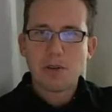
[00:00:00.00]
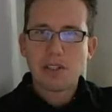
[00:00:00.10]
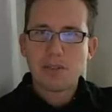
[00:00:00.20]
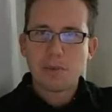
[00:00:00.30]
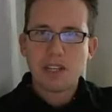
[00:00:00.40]

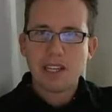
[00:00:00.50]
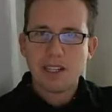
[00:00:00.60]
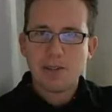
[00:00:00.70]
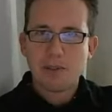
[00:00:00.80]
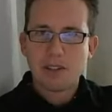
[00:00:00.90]
us one of the
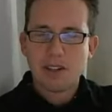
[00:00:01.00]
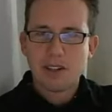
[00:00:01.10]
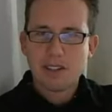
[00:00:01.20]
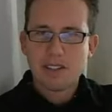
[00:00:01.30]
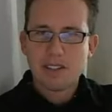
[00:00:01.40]
end
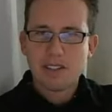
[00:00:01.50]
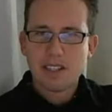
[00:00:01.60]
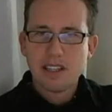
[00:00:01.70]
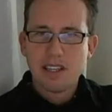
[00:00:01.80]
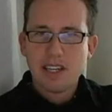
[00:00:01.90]
results,
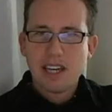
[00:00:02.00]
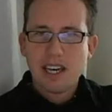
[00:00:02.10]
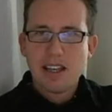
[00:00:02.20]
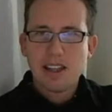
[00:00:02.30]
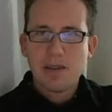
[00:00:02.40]

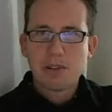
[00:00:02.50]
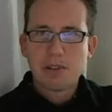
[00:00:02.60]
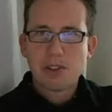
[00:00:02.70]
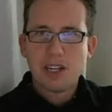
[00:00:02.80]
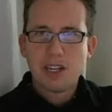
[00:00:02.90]
and then we'll
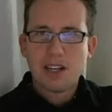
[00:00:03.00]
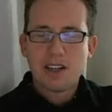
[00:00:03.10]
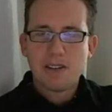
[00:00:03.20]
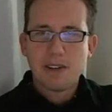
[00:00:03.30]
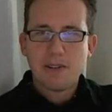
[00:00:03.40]

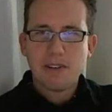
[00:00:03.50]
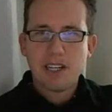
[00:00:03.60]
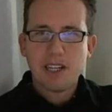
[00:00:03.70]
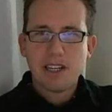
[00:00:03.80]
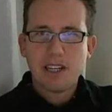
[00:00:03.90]
share a
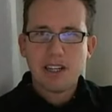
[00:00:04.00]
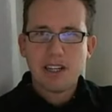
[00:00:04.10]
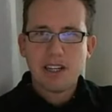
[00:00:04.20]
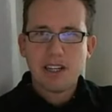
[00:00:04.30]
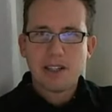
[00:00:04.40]

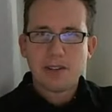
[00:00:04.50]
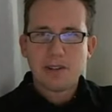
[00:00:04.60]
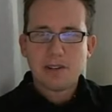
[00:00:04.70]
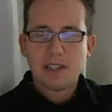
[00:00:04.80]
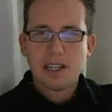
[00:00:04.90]
video,
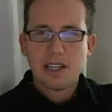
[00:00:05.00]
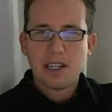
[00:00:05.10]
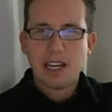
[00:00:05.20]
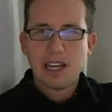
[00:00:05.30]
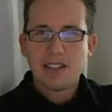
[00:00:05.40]

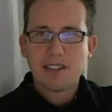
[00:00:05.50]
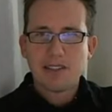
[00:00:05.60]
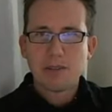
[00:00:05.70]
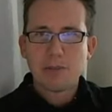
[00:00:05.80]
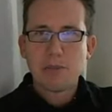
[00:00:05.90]

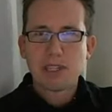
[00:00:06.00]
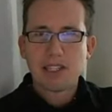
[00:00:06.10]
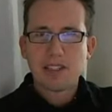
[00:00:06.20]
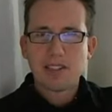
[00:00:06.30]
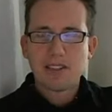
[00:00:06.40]
and
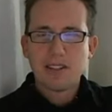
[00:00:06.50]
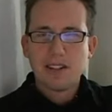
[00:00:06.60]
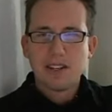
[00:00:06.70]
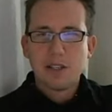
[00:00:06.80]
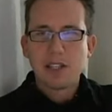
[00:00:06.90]
so people
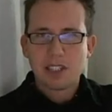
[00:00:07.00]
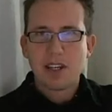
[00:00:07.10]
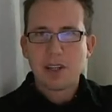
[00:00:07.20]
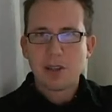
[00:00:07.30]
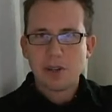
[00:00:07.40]
can
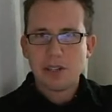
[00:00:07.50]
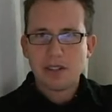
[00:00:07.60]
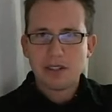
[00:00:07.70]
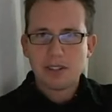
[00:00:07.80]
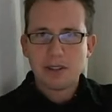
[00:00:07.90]
you can
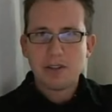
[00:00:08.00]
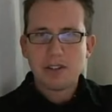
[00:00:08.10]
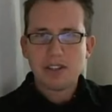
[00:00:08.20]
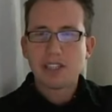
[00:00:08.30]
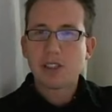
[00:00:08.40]
talk through it,
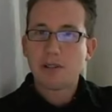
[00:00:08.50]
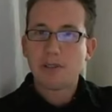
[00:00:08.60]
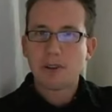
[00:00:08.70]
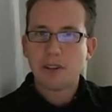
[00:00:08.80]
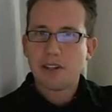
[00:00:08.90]
show
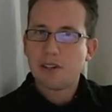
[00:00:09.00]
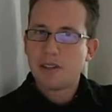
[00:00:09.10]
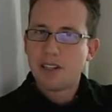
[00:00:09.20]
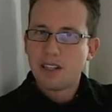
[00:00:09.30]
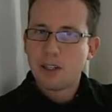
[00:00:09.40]
the
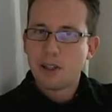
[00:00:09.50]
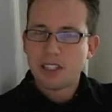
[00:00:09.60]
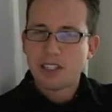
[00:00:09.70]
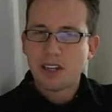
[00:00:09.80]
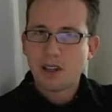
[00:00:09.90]
photo,
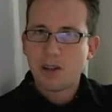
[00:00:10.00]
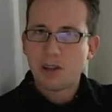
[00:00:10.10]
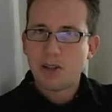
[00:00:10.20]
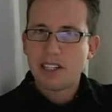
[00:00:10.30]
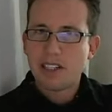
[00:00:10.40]
you can talk through